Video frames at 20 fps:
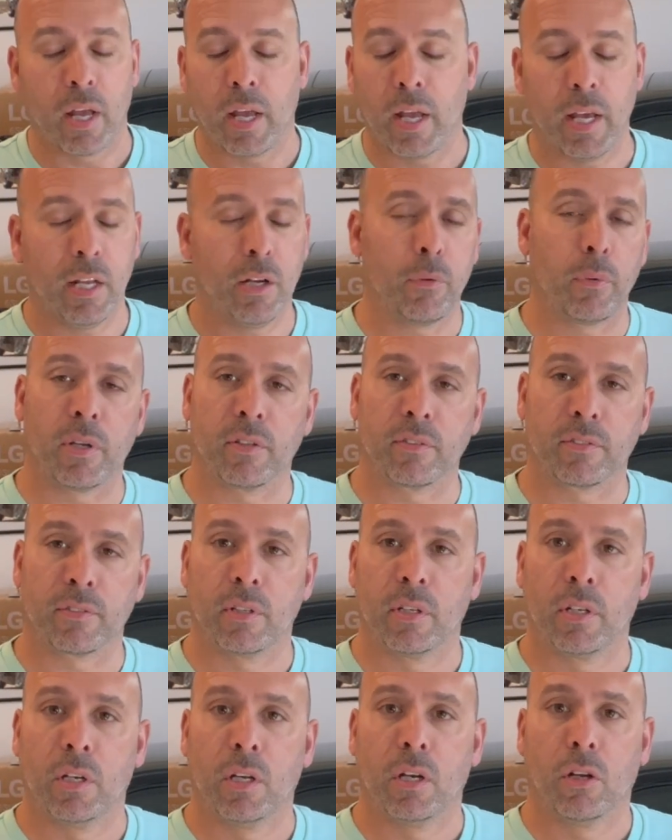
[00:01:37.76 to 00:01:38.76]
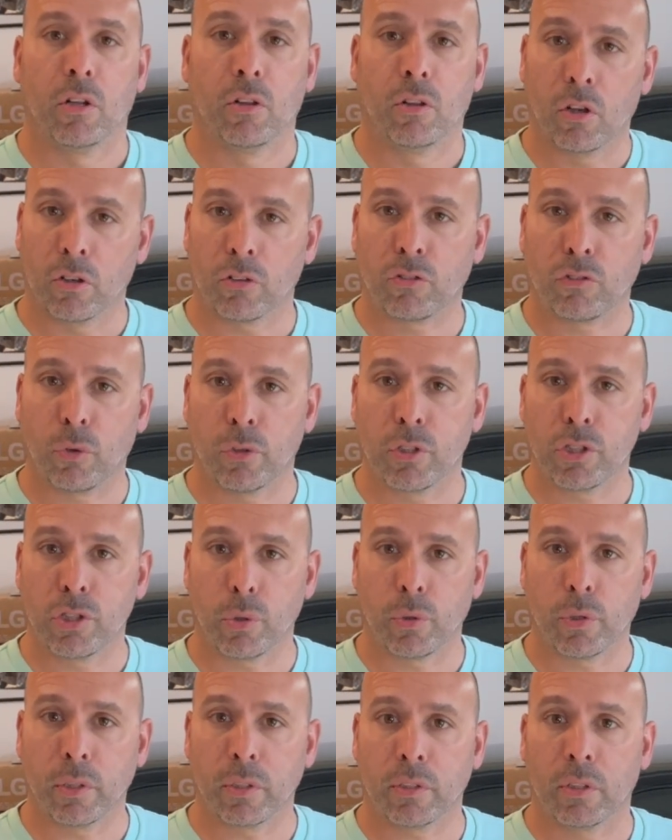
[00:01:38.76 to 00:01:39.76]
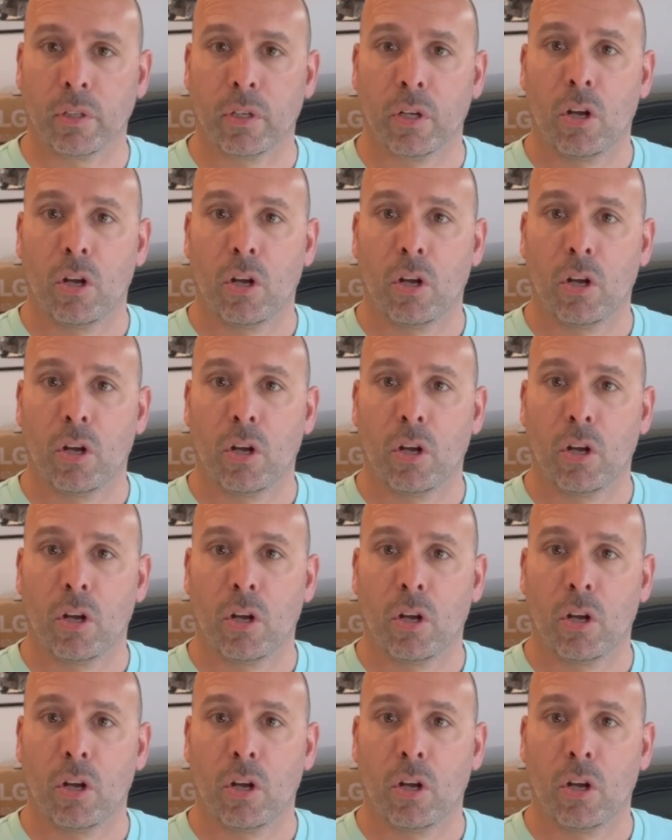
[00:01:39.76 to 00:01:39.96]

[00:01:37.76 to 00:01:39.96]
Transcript: Anyways, long story short,